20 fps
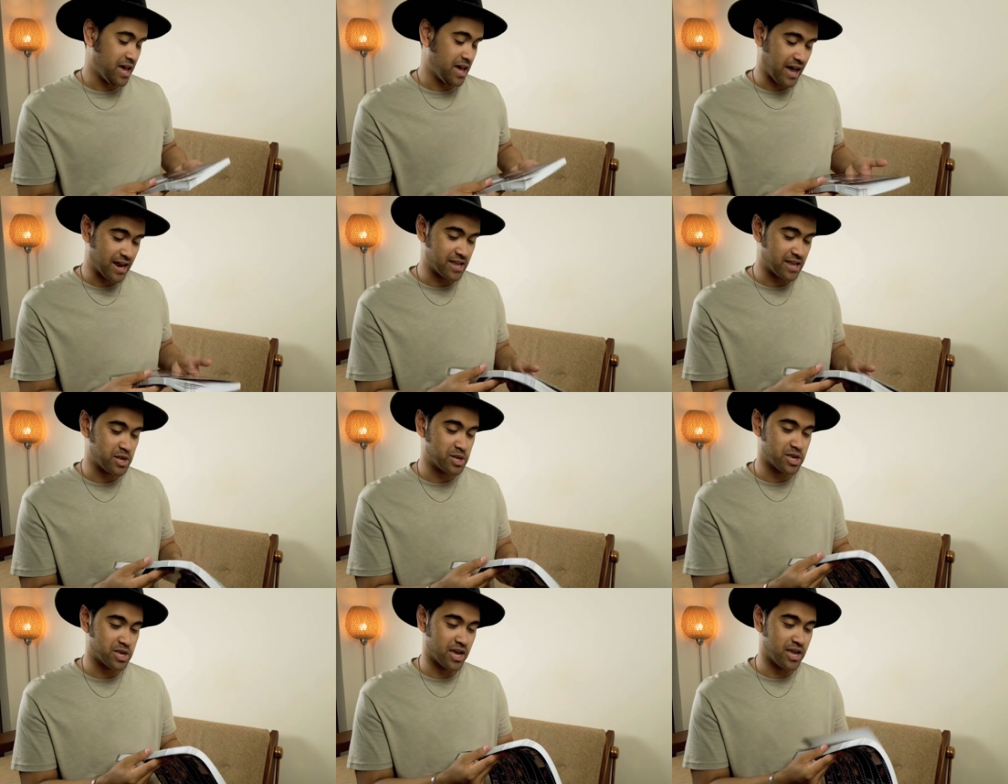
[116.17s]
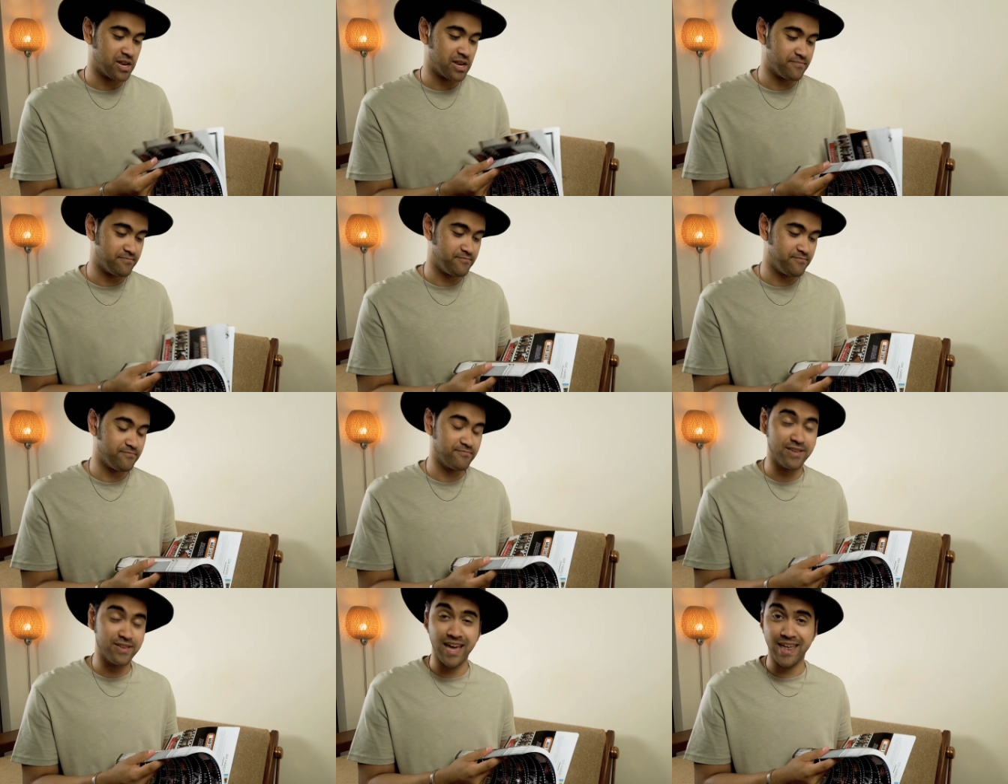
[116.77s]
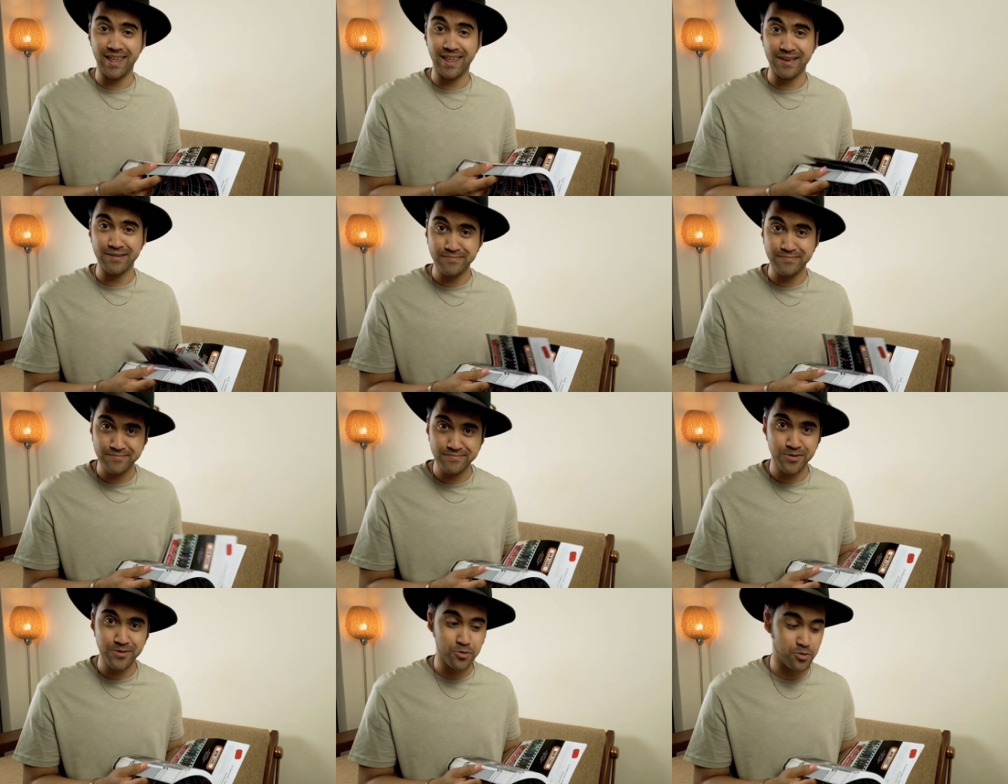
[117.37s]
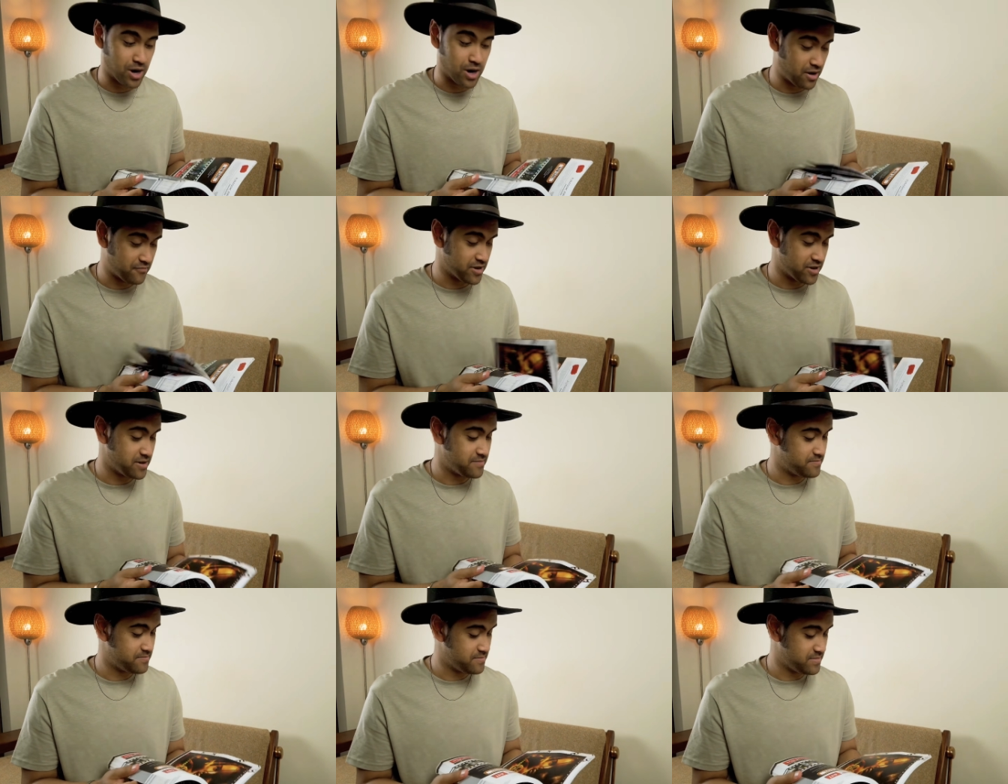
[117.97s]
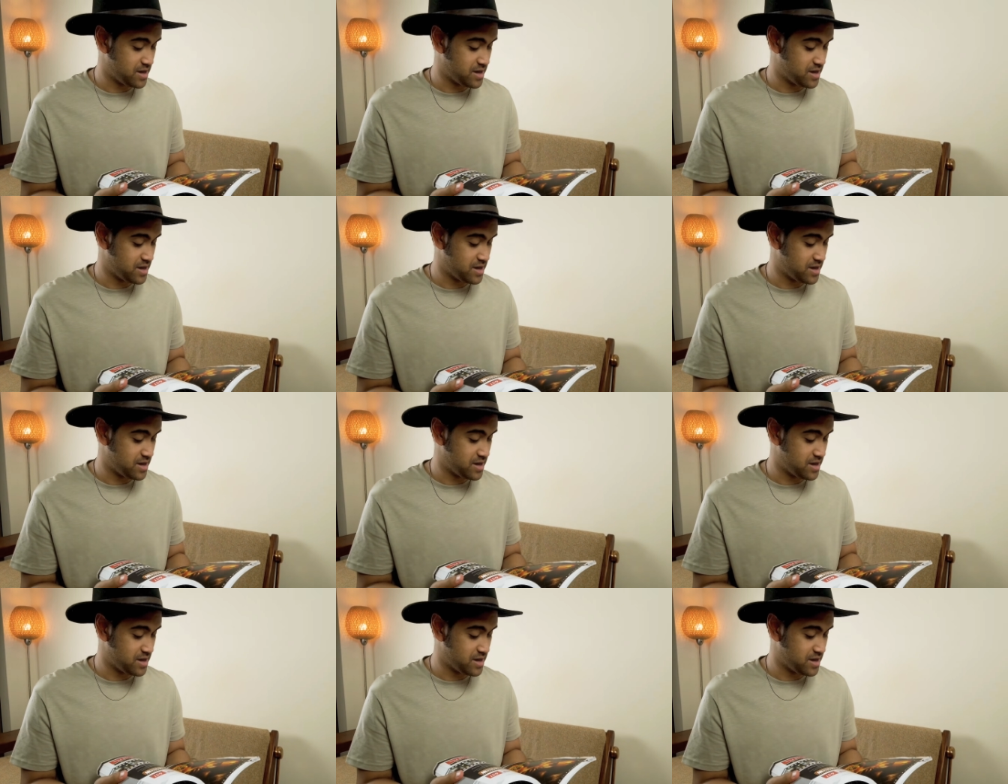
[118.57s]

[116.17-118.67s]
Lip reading: and he said, get it, you'll love it.